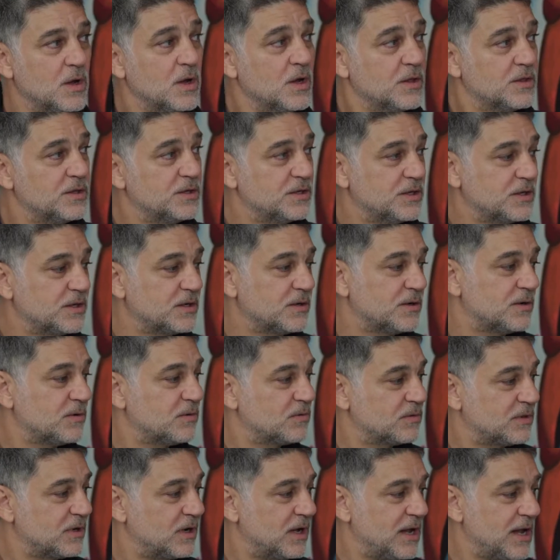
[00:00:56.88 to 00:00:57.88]

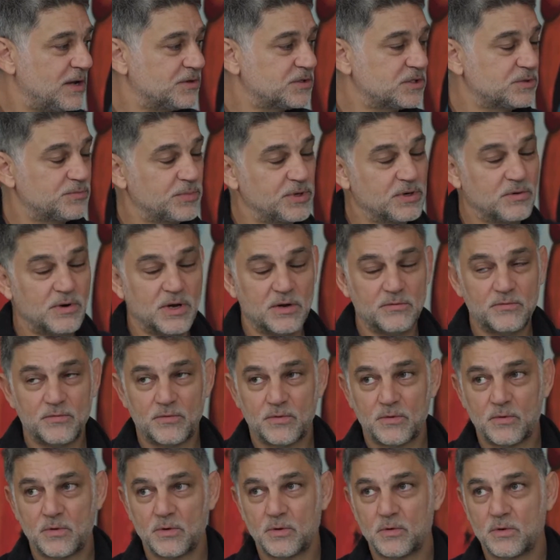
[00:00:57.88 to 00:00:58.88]
The Lighthouse has been around
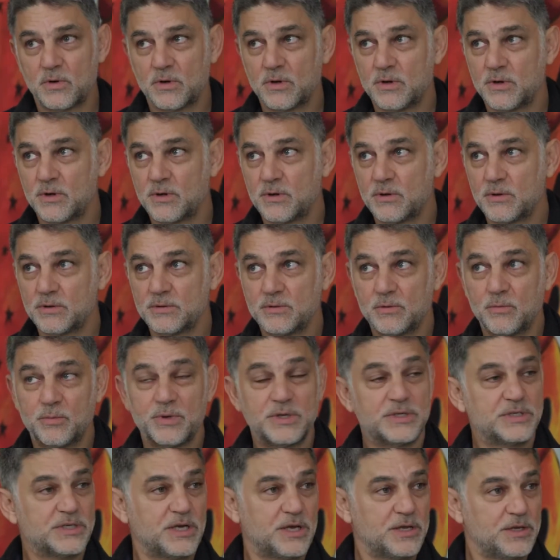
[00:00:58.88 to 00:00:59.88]
for it'll
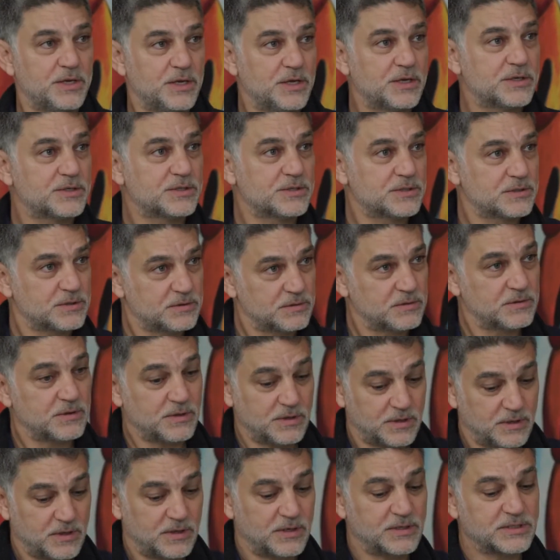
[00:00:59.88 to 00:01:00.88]
be 10 years,
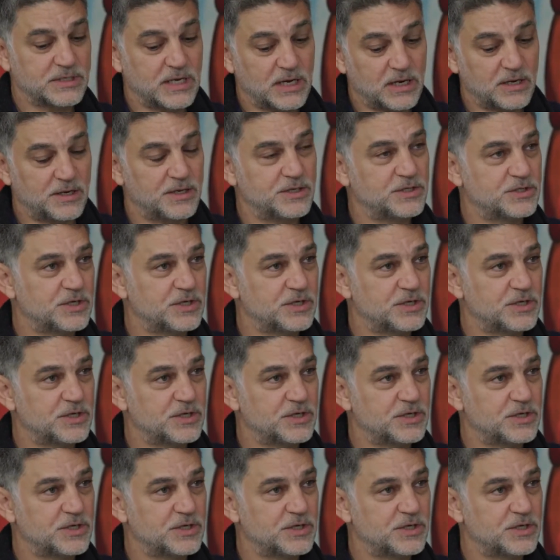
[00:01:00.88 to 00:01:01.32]
exactly in